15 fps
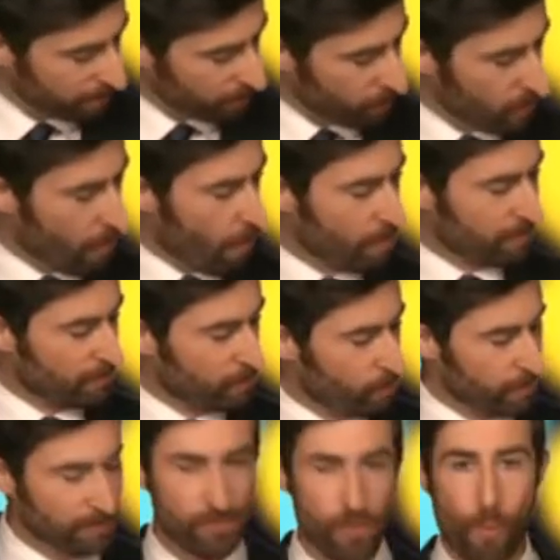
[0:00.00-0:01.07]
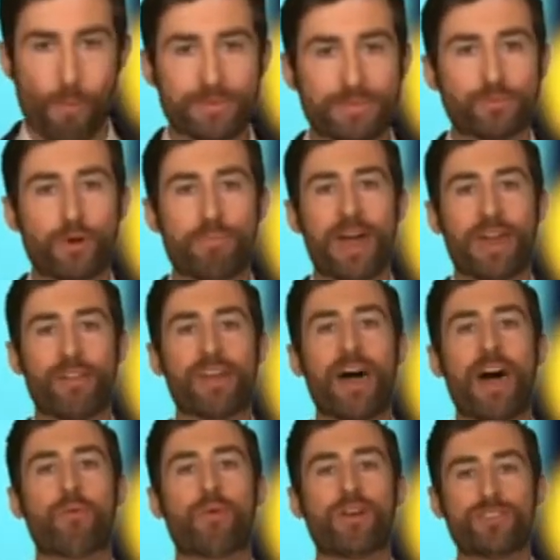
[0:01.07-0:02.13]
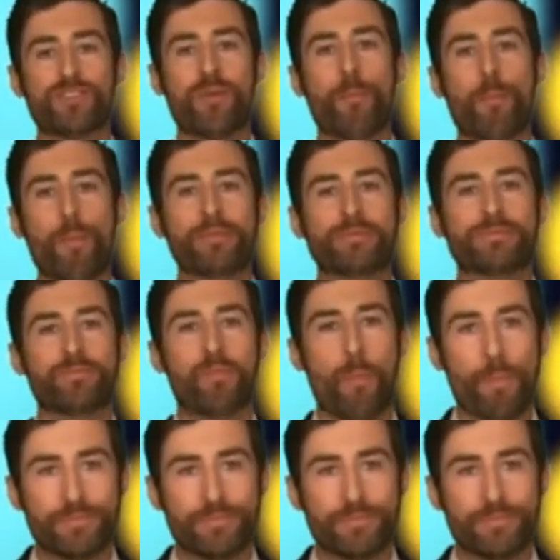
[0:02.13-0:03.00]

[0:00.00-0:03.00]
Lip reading: All right. We're pedaling onwards.